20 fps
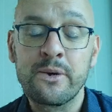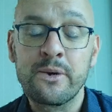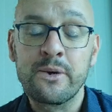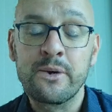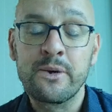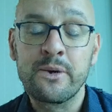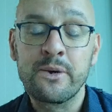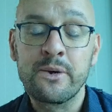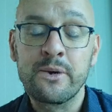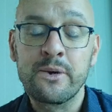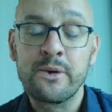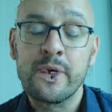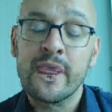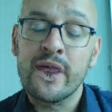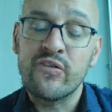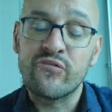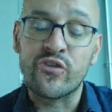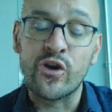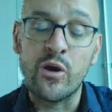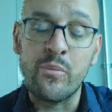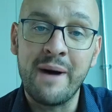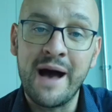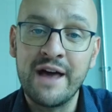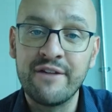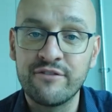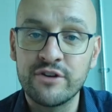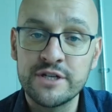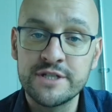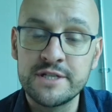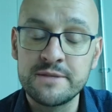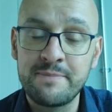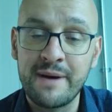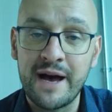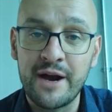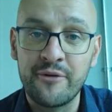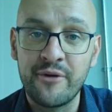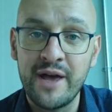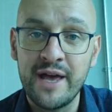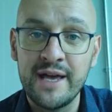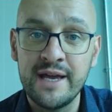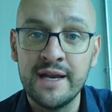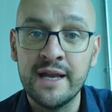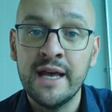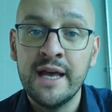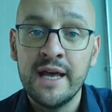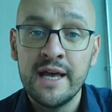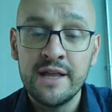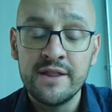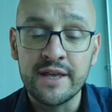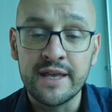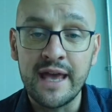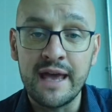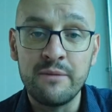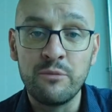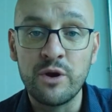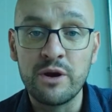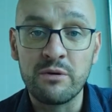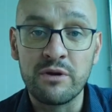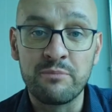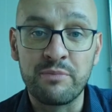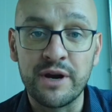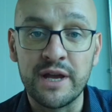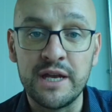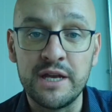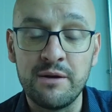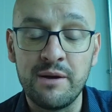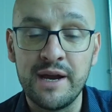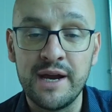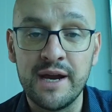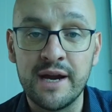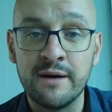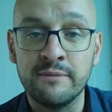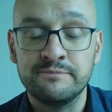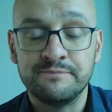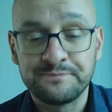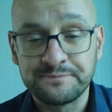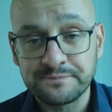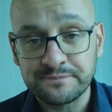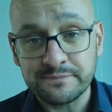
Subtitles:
For Oman versus Bahrain, the game we were bringing you here,